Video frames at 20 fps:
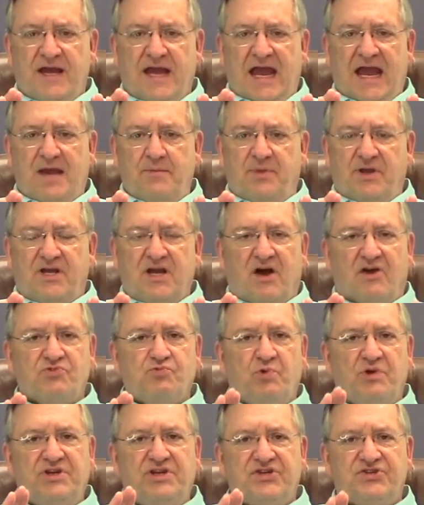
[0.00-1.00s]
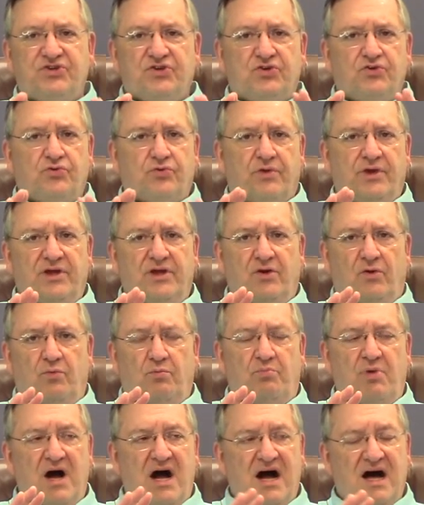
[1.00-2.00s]
And because we disagree on
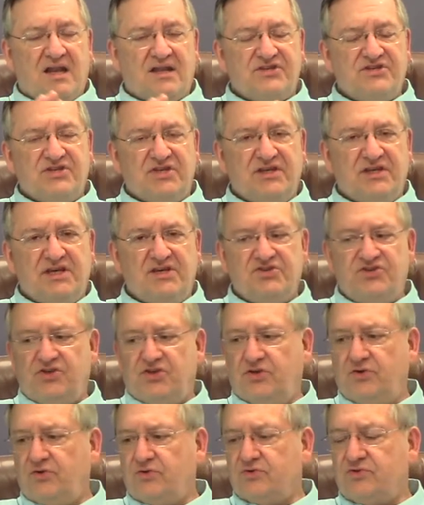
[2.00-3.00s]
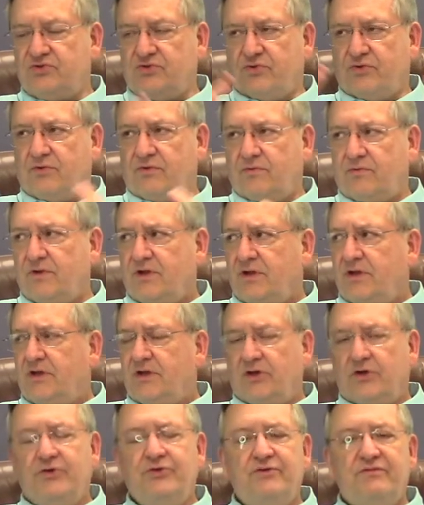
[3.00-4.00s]
policy issues or
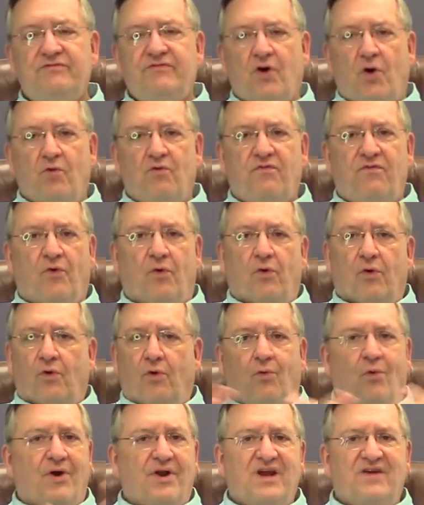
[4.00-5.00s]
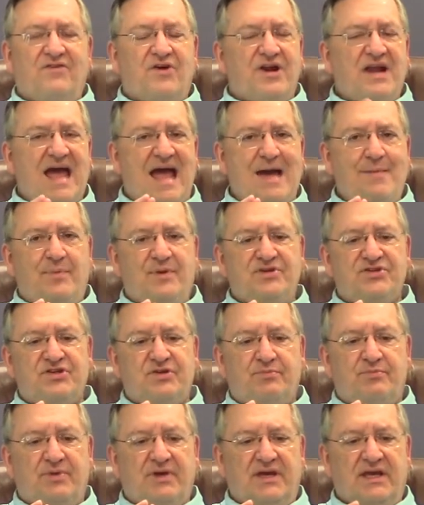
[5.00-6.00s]
who to vote for, whatever it happens to
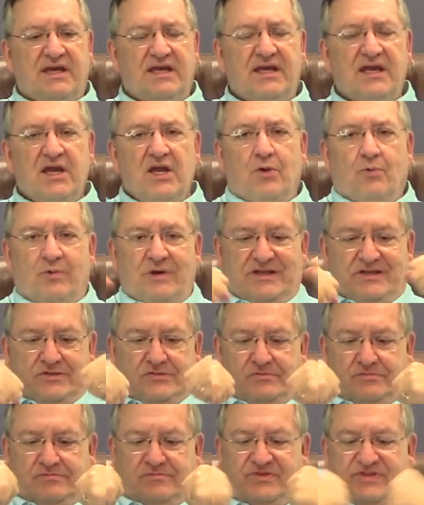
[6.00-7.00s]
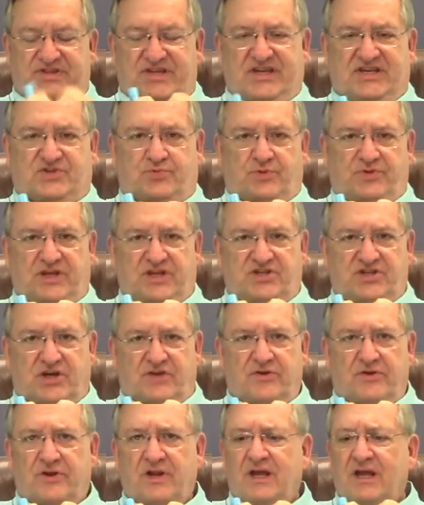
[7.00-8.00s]
be, we do this with each
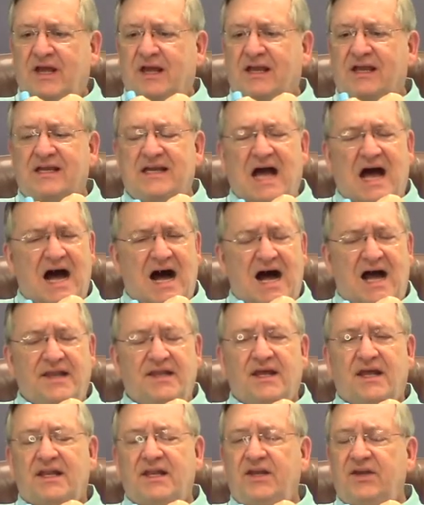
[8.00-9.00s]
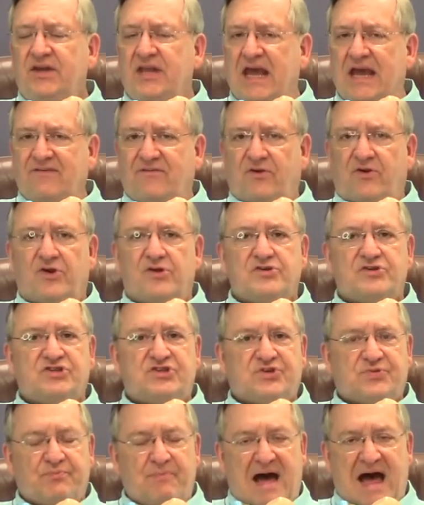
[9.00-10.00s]
other. God never
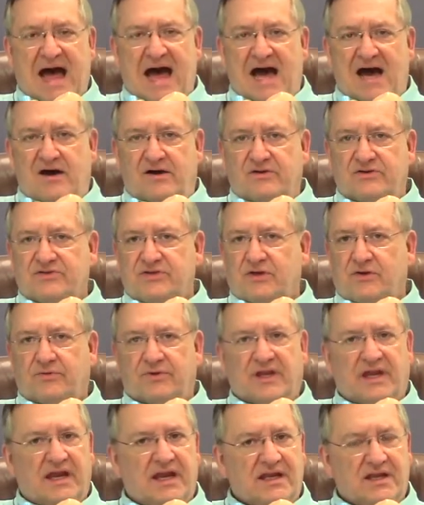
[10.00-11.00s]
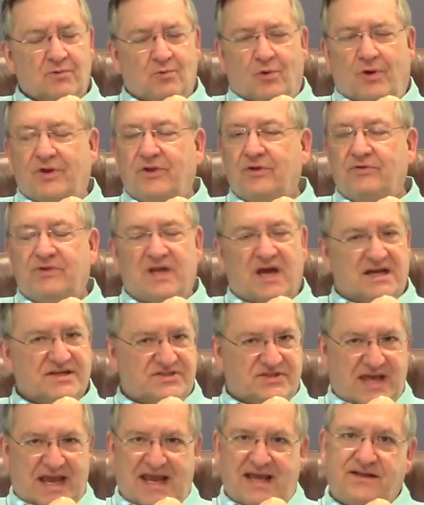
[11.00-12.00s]
smiles on anyone who does
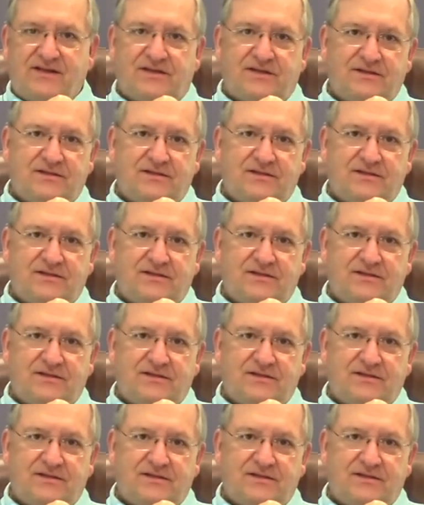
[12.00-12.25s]
that.